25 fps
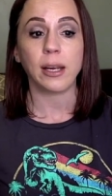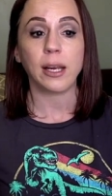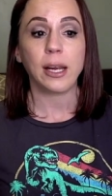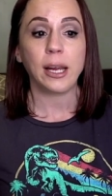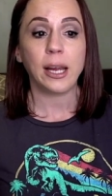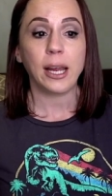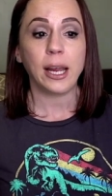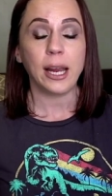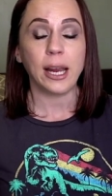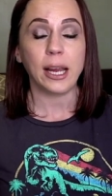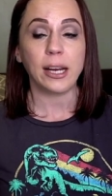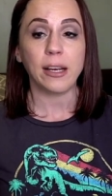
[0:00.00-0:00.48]

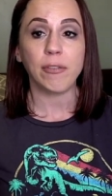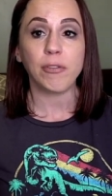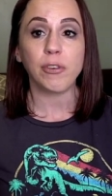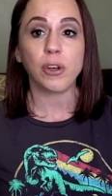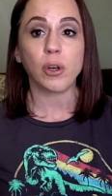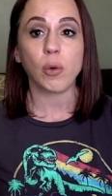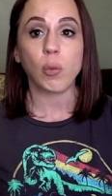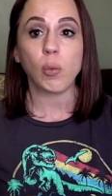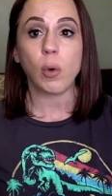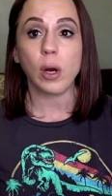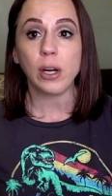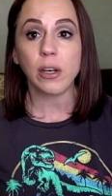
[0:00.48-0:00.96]
And if
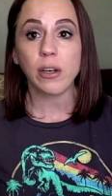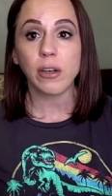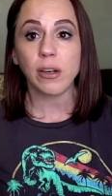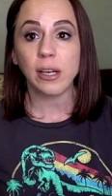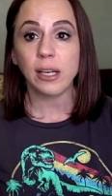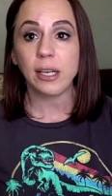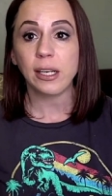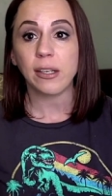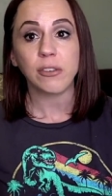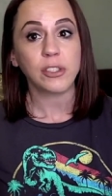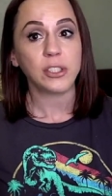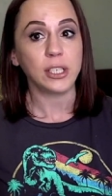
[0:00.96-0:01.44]
you're
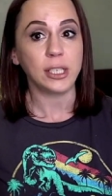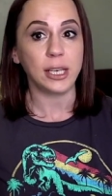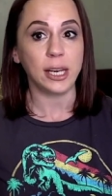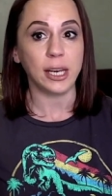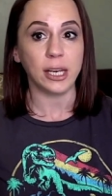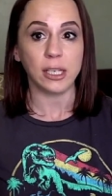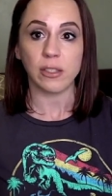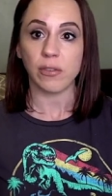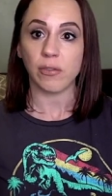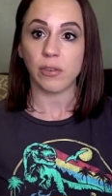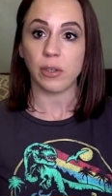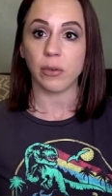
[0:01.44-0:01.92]
wondering if she
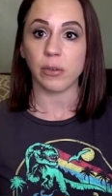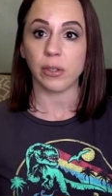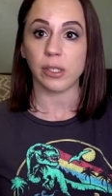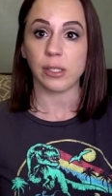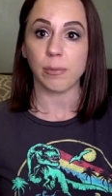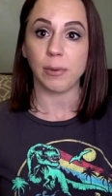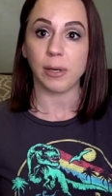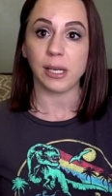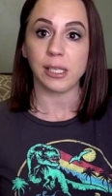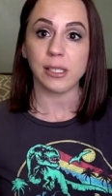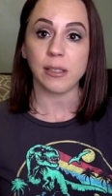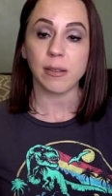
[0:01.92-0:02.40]
takes full
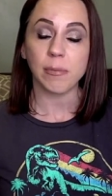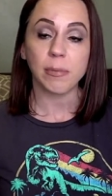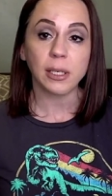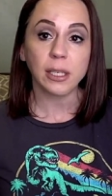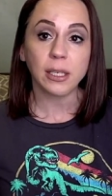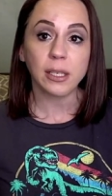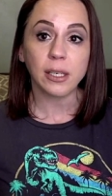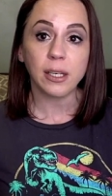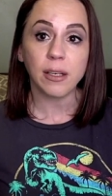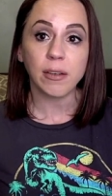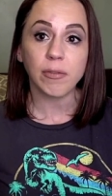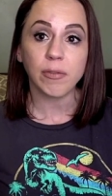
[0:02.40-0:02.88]

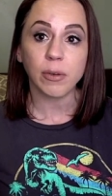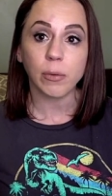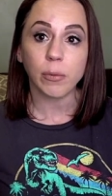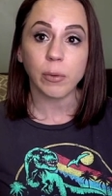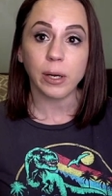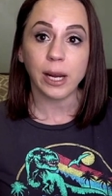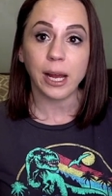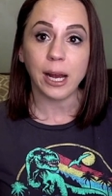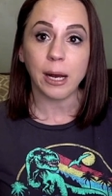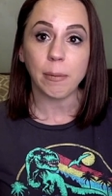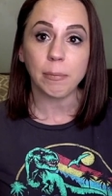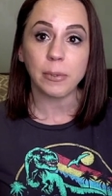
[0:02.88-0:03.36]
responsibility for
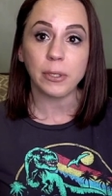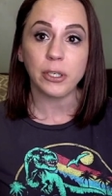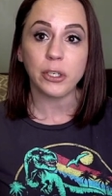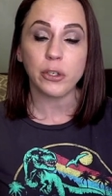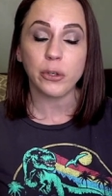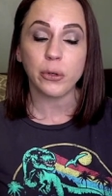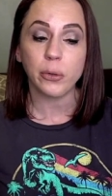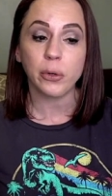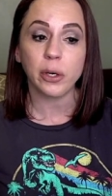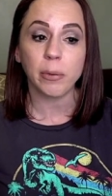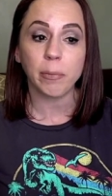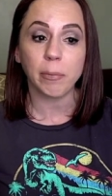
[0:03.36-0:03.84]
what happened
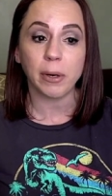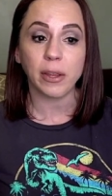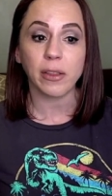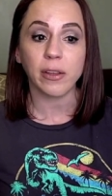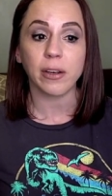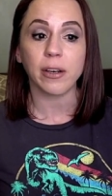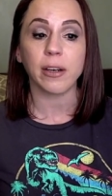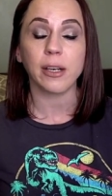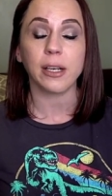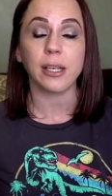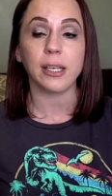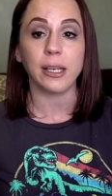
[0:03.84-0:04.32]
to her
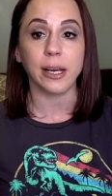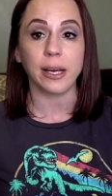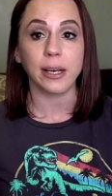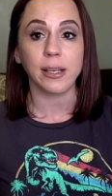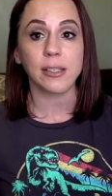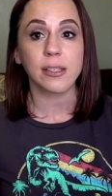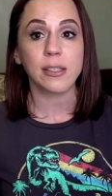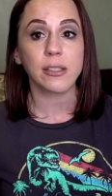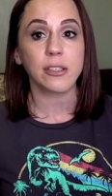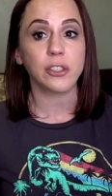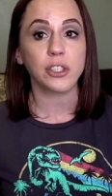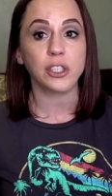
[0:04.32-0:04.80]
mother,
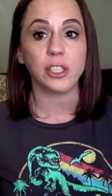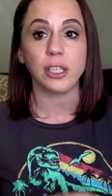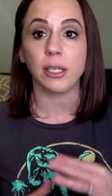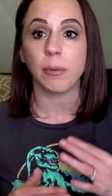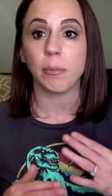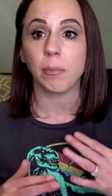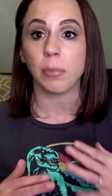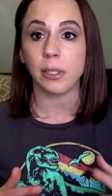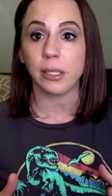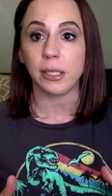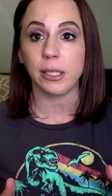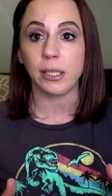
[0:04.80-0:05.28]
yes, she
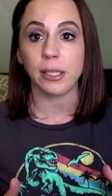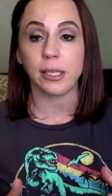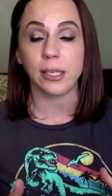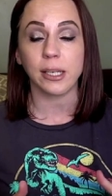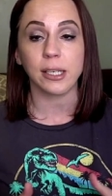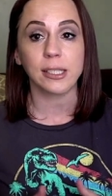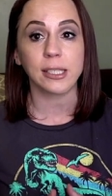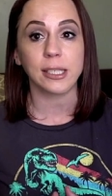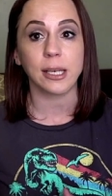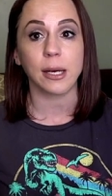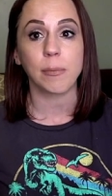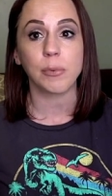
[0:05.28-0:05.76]
completely
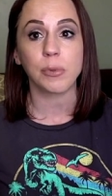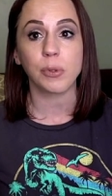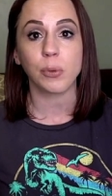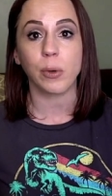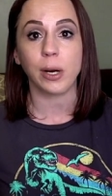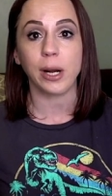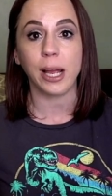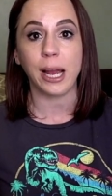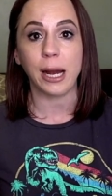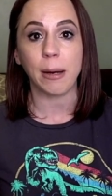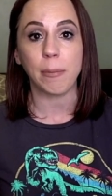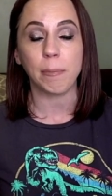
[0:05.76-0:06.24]
accepts what
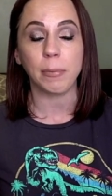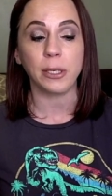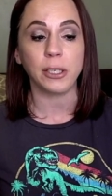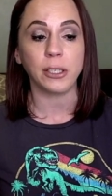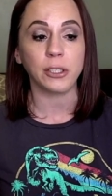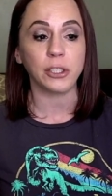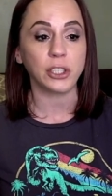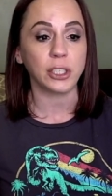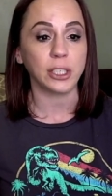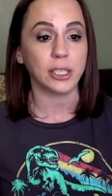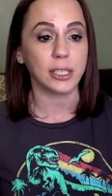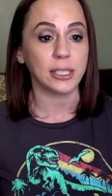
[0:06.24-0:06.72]
happened.
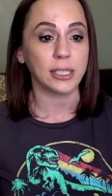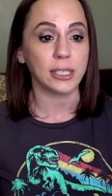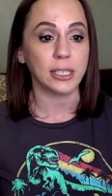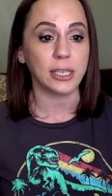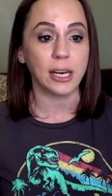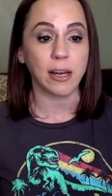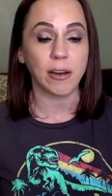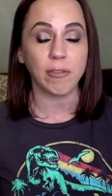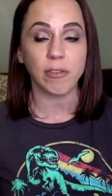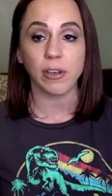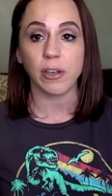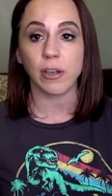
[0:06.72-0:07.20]
She has
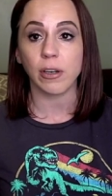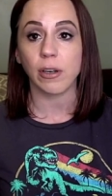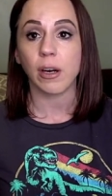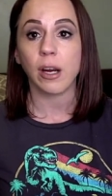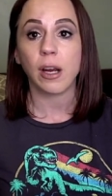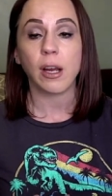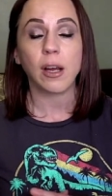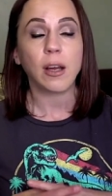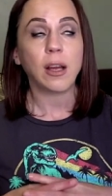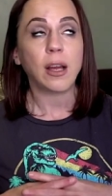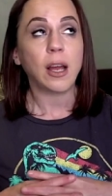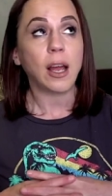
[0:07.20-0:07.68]
never,
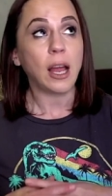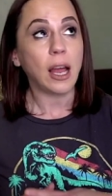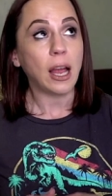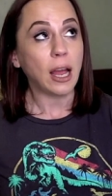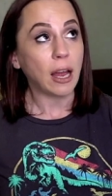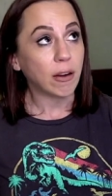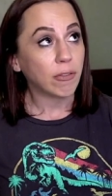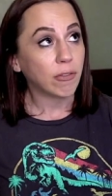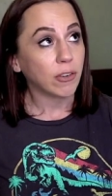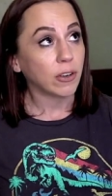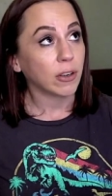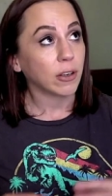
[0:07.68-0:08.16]

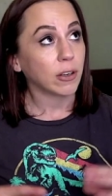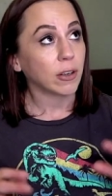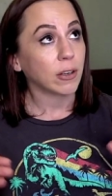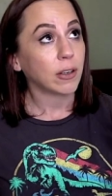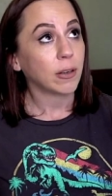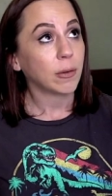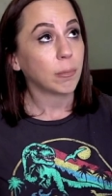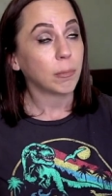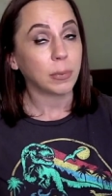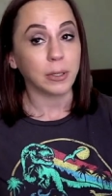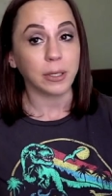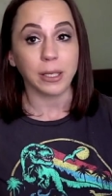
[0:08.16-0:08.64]
ever
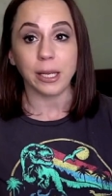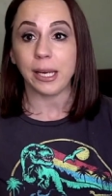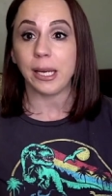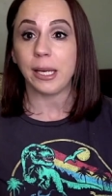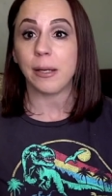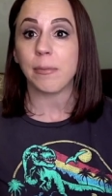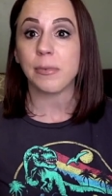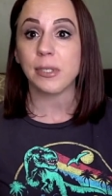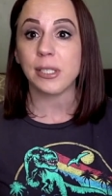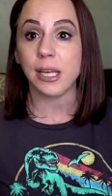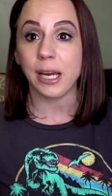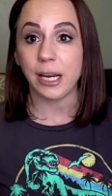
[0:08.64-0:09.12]

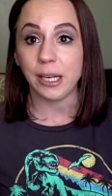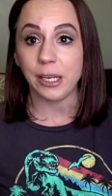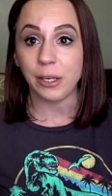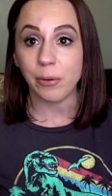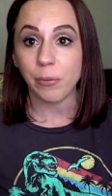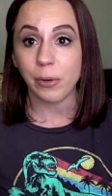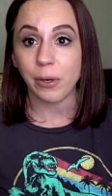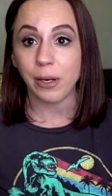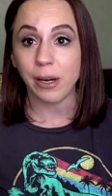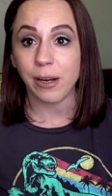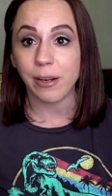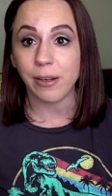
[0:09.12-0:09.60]
blamed
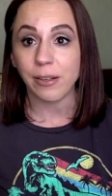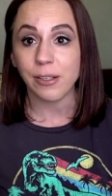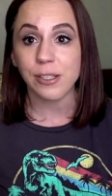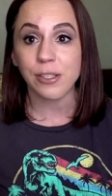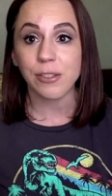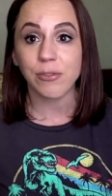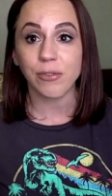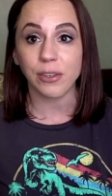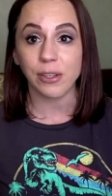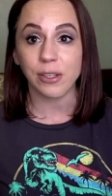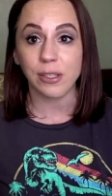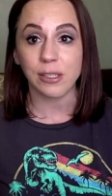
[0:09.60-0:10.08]
anyone else
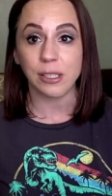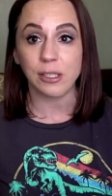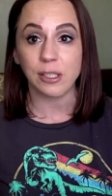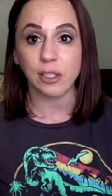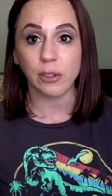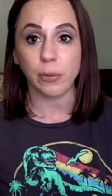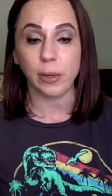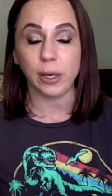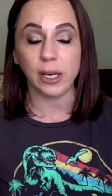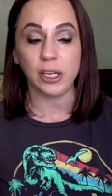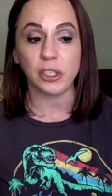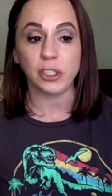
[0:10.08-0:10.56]
for the
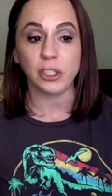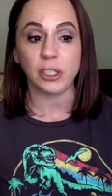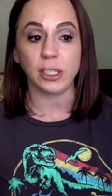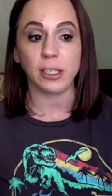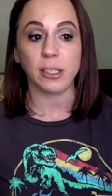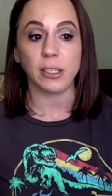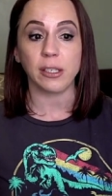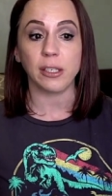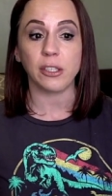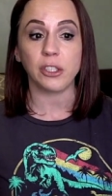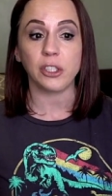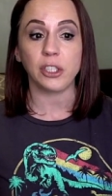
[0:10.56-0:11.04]

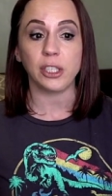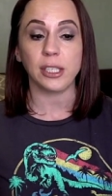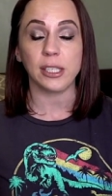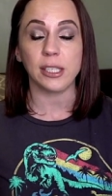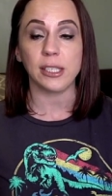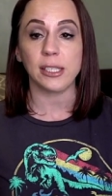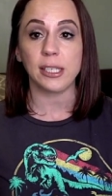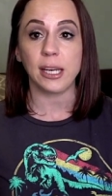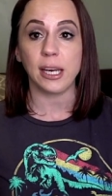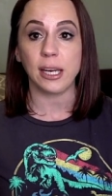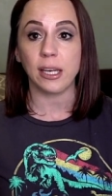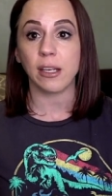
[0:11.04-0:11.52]
situation. She has
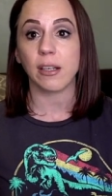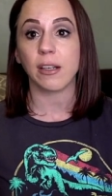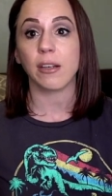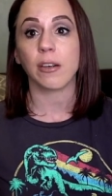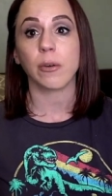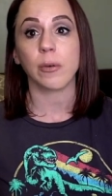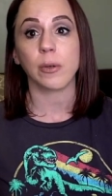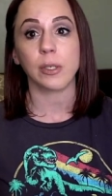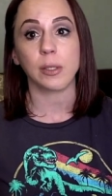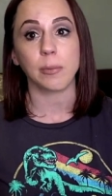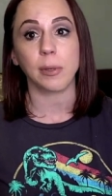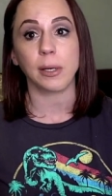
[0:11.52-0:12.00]
taken her
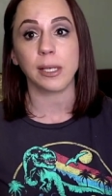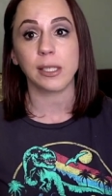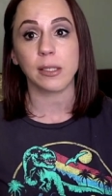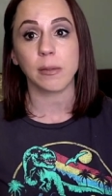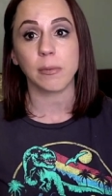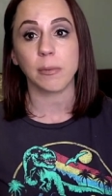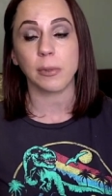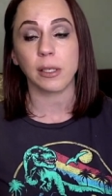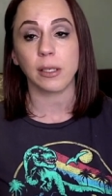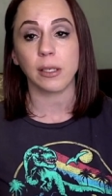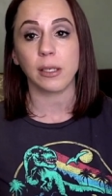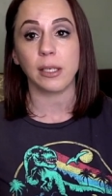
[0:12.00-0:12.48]

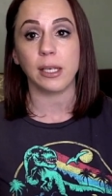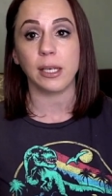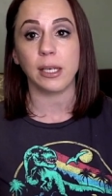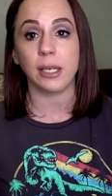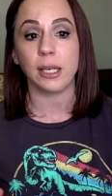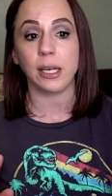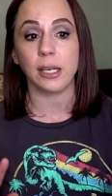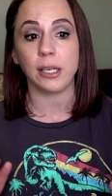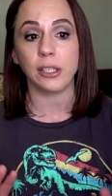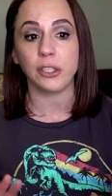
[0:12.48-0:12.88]
responsibility, and